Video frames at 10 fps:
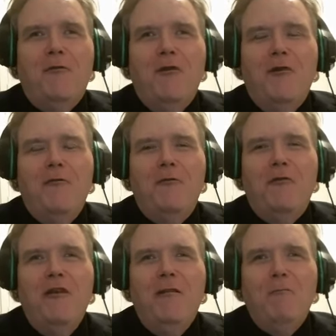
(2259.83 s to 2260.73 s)
So
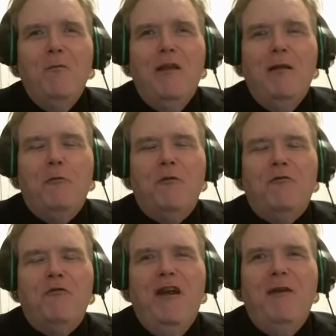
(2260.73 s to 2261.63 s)
but
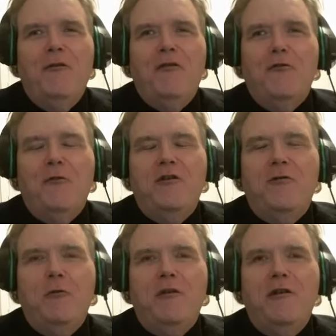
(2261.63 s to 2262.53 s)
to have a
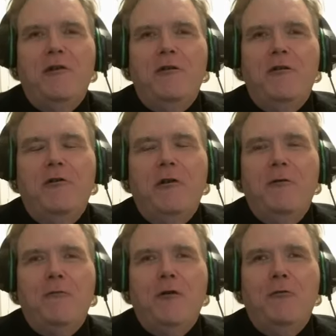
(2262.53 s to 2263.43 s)
situation where, you know, you don't
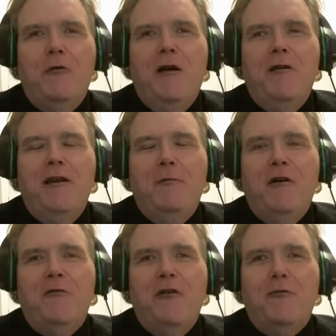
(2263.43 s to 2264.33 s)
even require an email
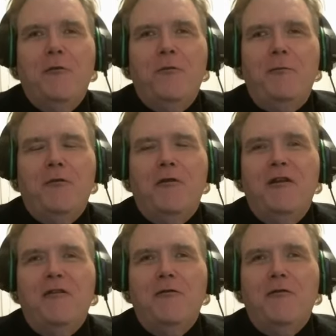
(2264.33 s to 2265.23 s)
address for people to
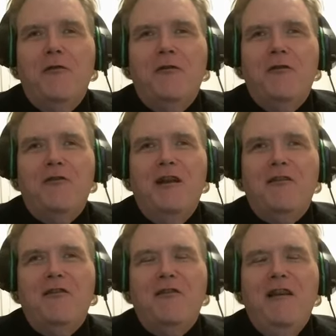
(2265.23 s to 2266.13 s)
take those courses,
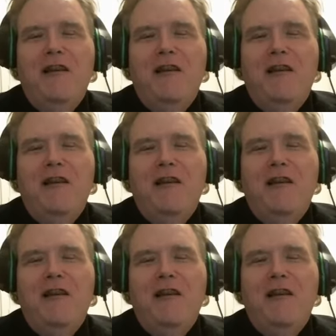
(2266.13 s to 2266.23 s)
that's,